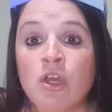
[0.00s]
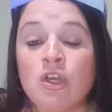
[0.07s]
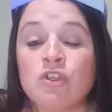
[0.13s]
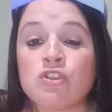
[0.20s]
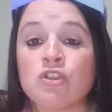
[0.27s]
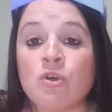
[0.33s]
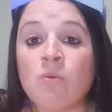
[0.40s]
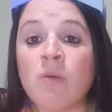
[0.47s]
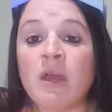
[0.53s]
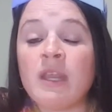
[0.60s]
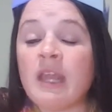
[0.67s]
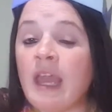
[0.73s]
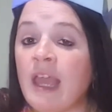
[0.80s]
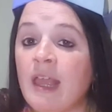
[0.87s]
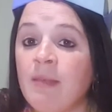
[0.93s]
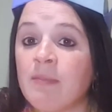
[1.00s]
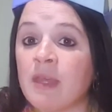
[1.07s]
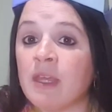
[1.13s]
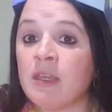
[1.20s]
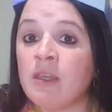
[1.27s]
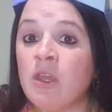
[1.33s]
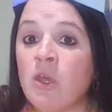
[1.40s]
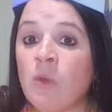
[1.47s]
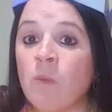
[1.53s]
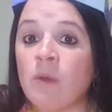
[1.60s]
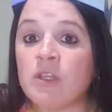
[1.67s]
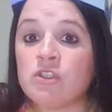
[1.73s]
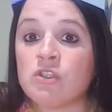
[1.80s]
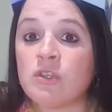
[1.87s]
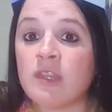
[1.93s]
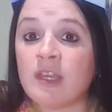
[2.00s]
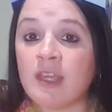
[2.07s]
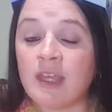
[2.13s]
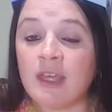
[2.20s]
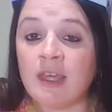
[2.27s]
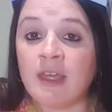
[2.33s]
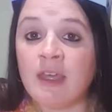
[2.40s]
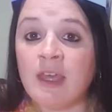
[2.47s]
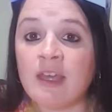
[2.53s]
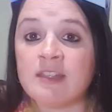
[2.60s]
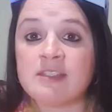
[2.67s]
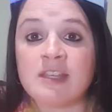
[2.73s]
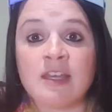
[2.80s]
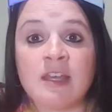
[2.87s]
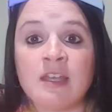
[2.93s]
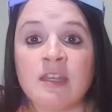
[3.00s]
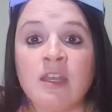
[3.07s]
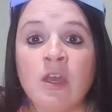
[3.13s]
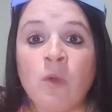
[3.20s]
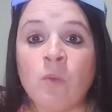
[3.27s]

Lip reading: so when Haman went to the king and said,